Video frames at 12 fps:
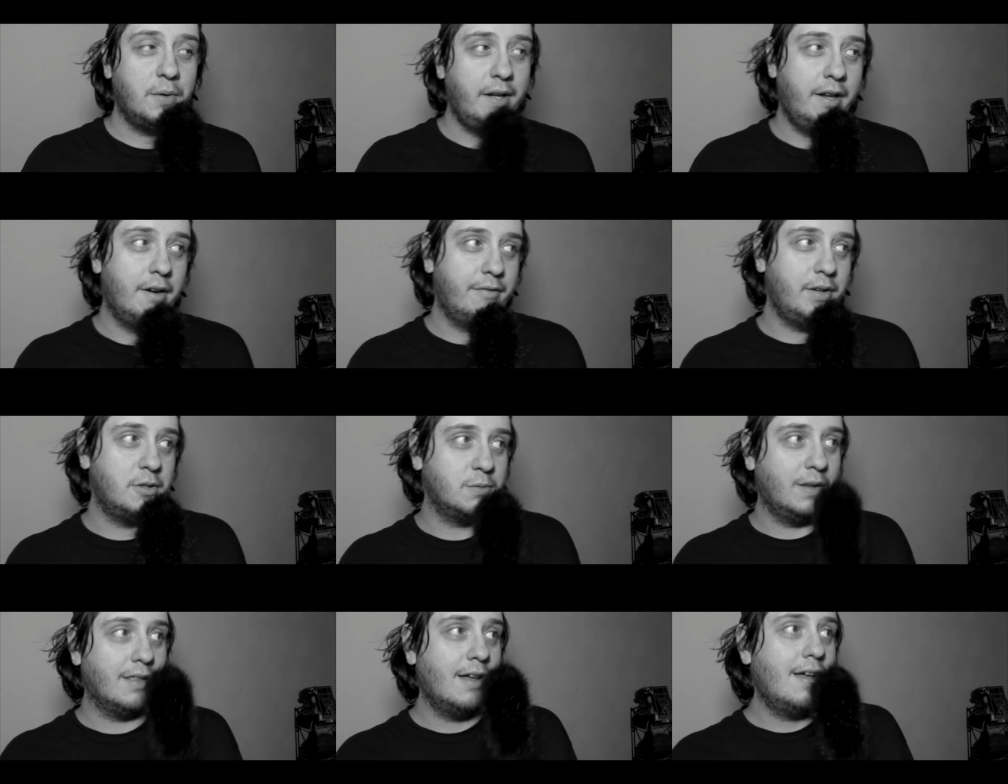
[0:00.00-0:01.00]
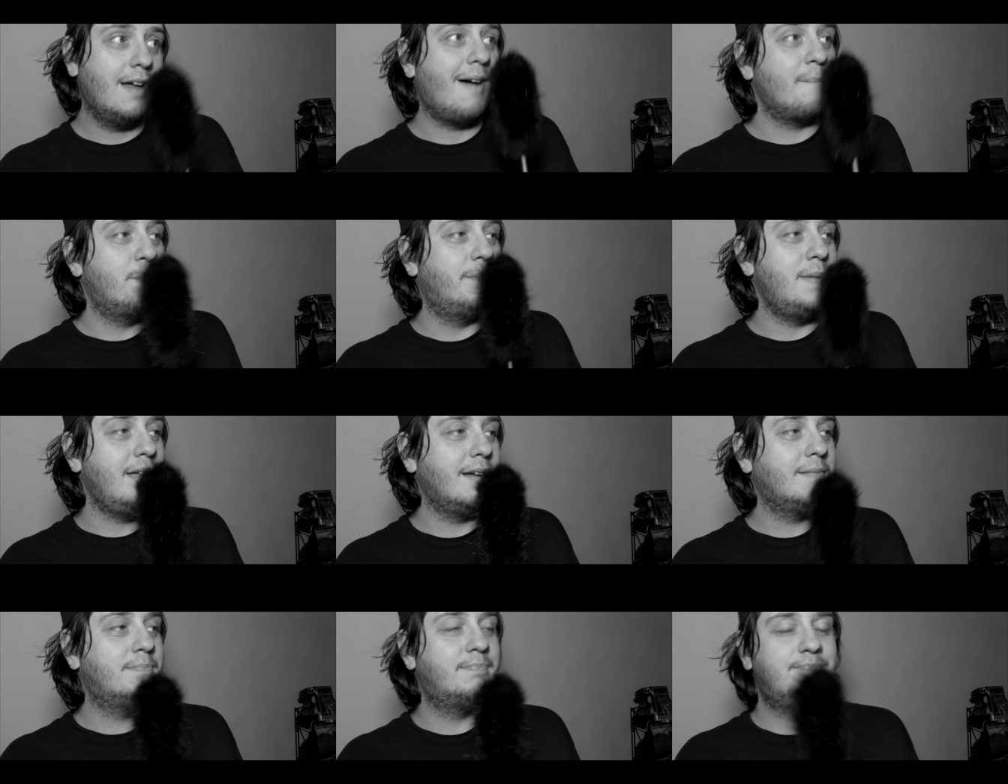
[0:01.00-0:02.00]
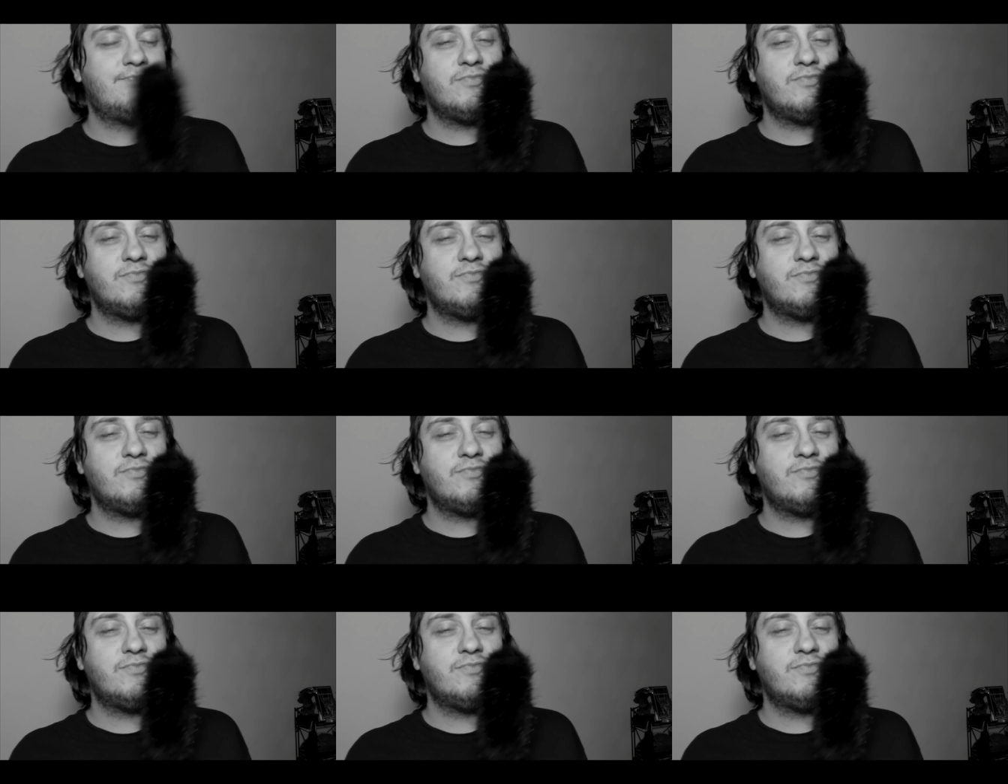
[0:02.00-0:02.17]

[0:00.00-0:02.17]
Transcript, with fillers: doing interviews with a big,